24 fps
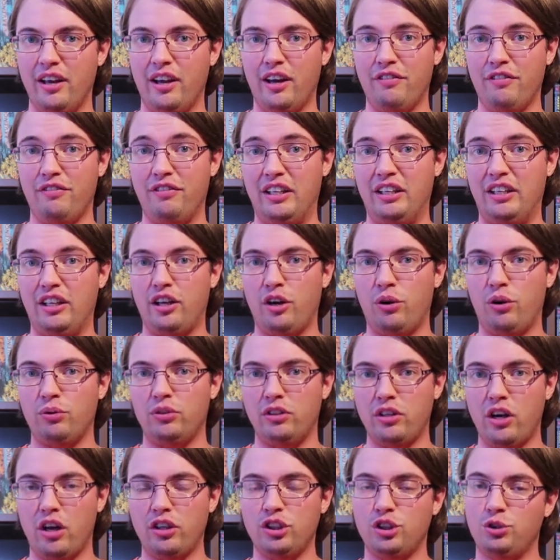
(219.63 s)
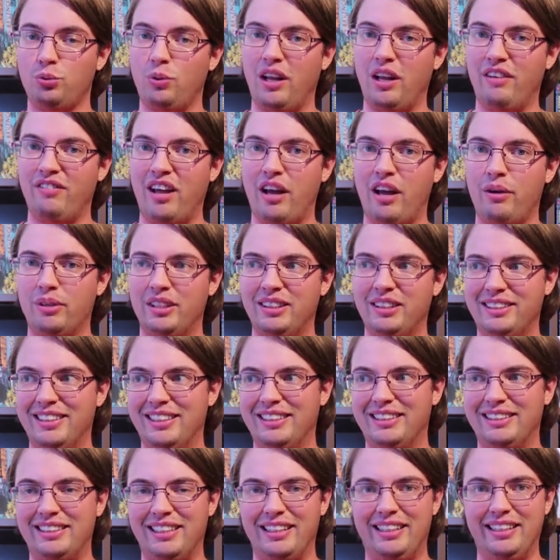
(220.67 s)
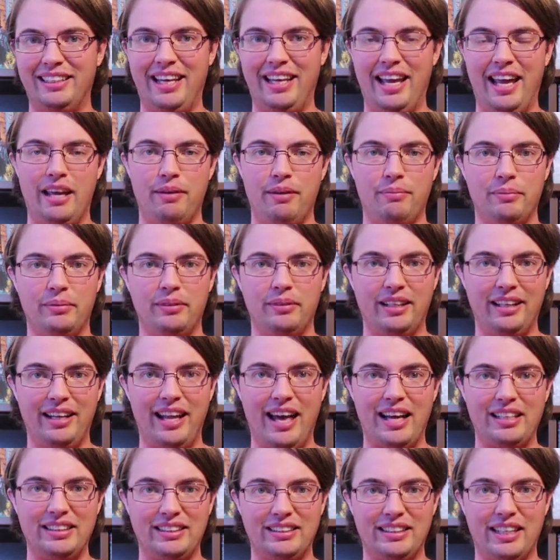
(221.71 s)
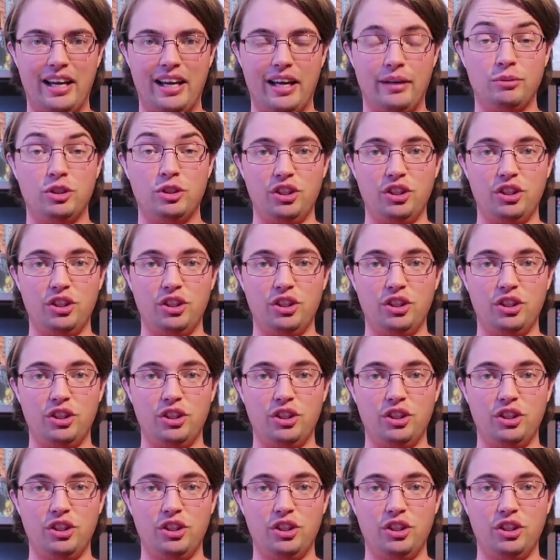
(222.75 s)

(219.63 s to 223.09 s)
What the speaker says: a video, not 12 hours since it came the last time.